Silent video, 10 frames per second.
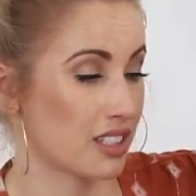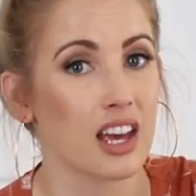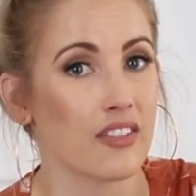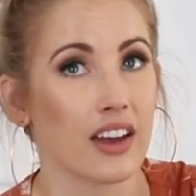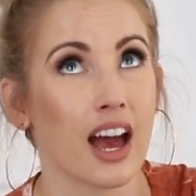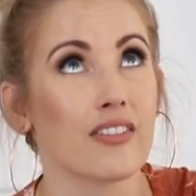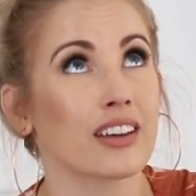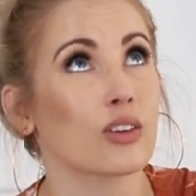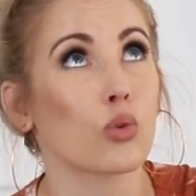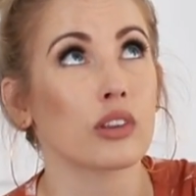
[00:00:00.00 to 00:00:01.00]
If I have
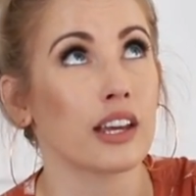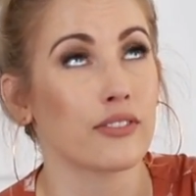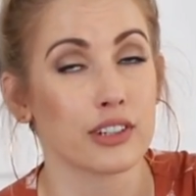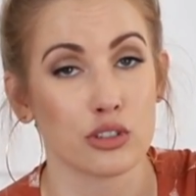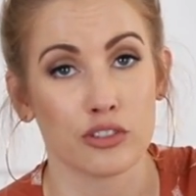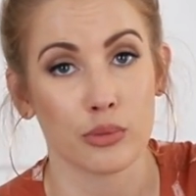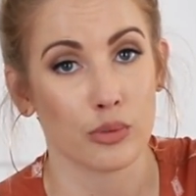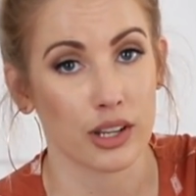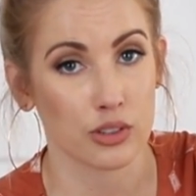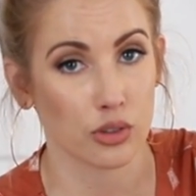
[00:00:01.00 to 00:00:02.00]
like an old light fixture from
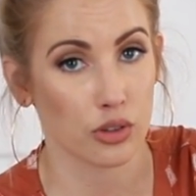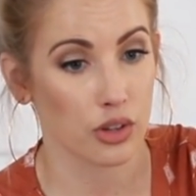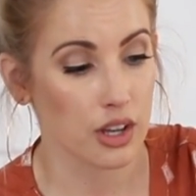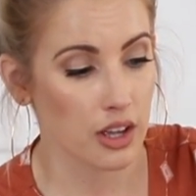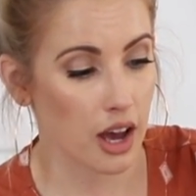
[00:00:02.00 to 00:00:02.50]
a rental,